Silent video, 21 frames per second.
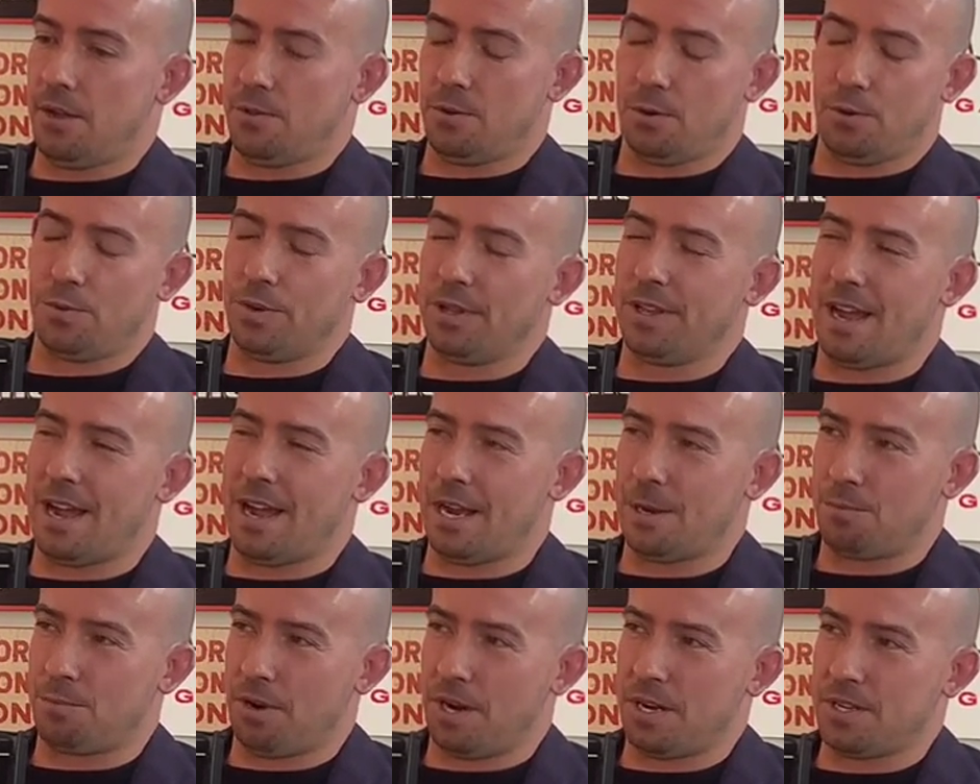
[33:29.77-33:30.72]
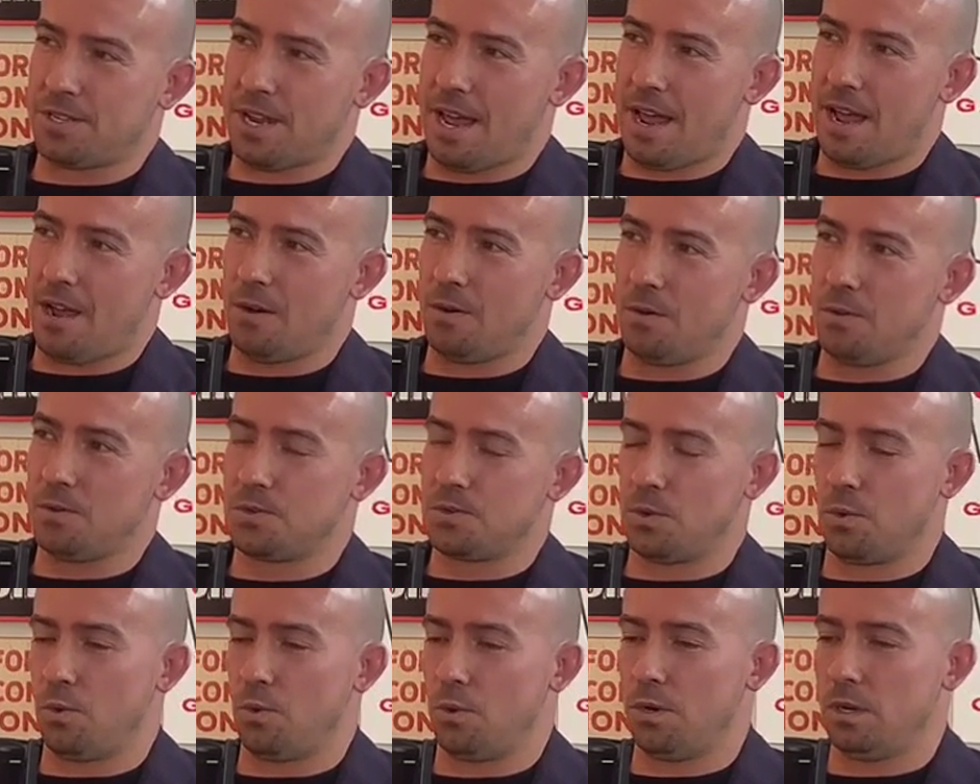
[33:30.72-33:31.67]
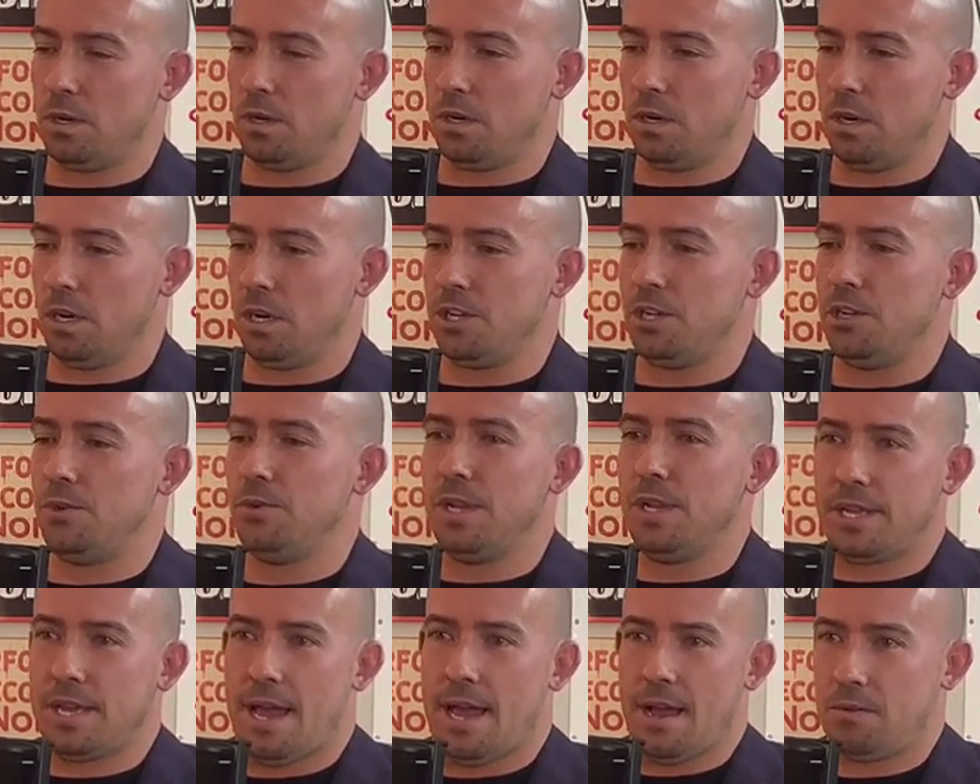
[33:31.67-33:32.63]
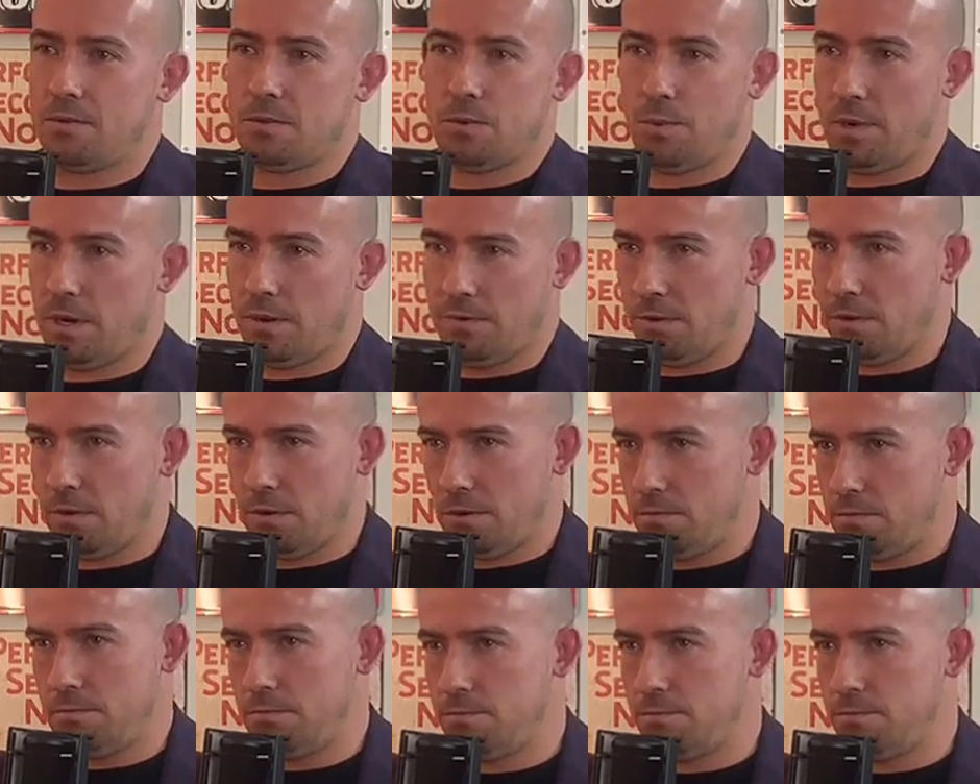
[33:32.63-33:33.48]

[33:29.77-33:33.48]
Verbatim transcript: a really high priced house or a unique house, whatever,